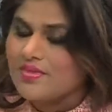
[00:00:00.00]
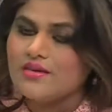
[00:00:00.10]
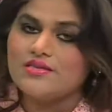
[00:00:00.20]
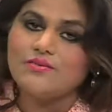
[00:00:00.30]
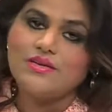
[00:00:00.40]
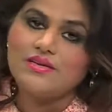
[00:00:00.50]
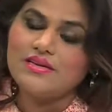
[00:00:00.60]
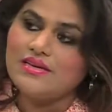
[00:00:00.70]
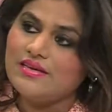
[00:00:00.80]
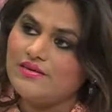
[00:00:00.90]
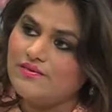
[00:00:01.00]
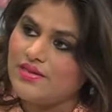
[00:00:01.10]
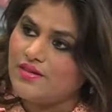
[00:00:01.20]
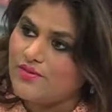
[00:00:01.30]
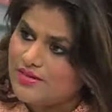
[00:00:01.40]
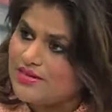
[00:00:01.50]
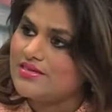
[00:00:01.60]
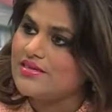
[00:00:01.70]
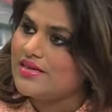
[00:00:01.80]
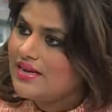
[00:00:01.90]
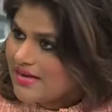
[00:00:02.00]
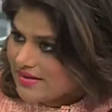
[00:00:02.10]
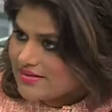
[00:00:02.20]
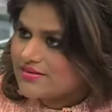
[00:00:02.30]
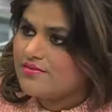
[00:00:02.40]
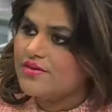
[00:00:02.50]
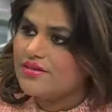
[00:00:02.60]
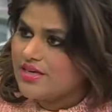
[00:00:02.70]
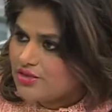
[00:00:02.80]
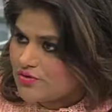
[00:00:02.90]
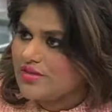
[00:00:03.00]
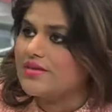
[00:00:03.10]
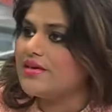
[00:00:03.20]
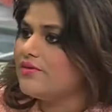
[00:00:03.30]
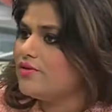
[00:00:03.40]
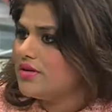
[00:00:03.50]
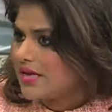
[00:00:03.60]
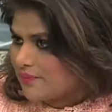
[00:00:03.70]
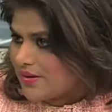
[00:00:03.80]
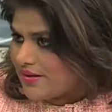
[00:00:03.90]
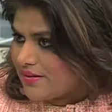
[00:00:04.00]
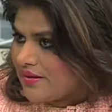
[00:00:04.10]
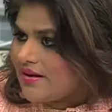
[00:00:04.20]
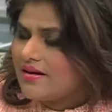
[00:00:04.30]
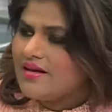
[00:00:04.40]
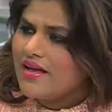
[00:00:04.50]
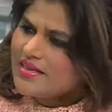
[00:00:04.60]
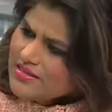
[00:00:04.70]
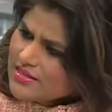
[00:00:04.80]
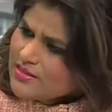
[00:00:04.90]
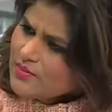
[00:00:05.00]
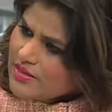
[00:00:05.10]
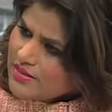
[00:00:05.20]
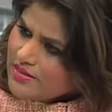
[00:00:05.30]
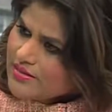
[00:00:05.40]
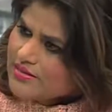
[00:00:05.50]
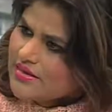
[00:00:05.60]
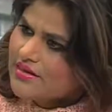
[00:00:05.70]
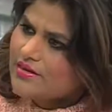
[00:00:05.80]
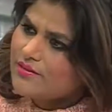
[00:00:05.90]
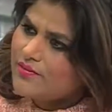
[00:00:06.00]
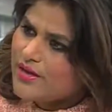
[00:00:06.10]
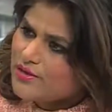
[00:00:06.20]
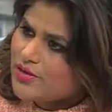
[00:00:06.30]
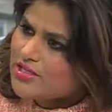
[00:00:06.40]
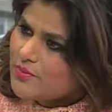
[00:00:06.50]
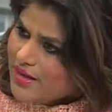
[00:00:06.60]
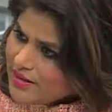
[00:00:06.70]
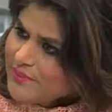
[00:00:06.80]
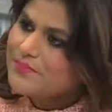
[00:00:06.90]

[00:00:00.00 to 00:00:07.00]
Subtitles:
Similarly, when the vessels in the legs, when they shrink, they give you leg pain. Is it similar way to explain?